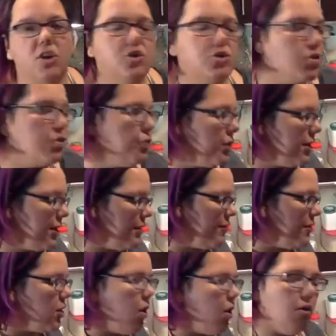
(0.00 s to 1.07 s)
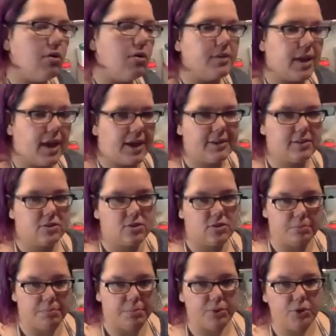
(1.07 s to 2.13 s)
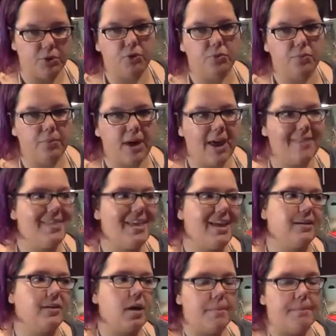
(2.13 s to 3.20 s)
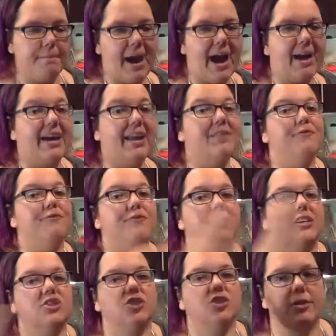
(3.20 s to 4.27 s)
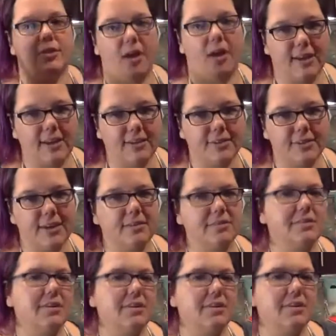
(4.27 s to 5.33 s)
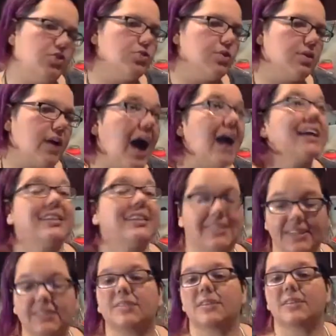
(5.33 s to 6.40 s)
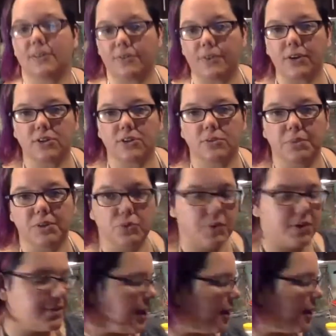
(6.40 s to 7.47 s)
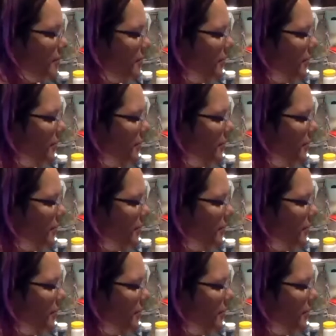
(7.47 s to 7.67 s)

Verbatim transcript: So if we give it all night to bloom and then come back and finish unlocking things, you I can taste the difference between that.